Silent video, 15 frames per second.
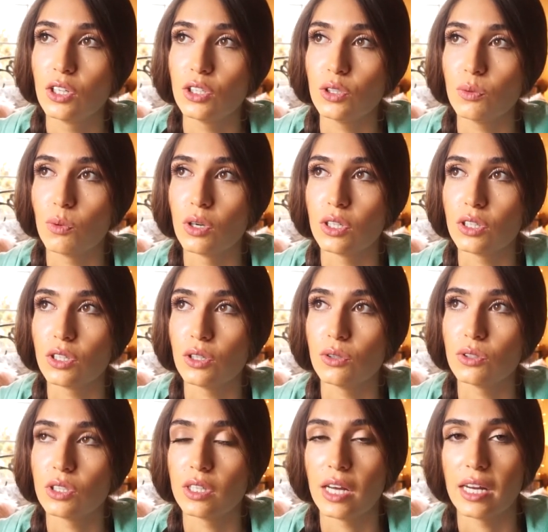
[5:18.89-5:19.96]
you want to go
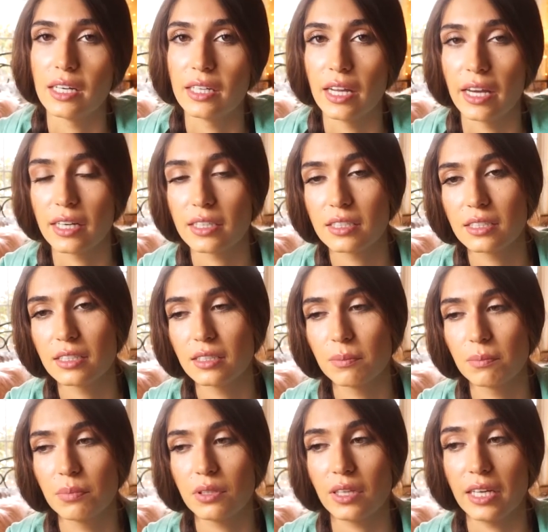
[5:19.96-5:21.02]
to that next
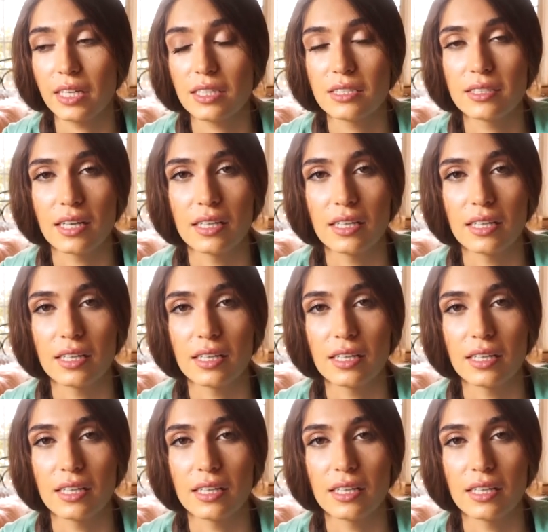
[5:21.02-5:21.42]
place,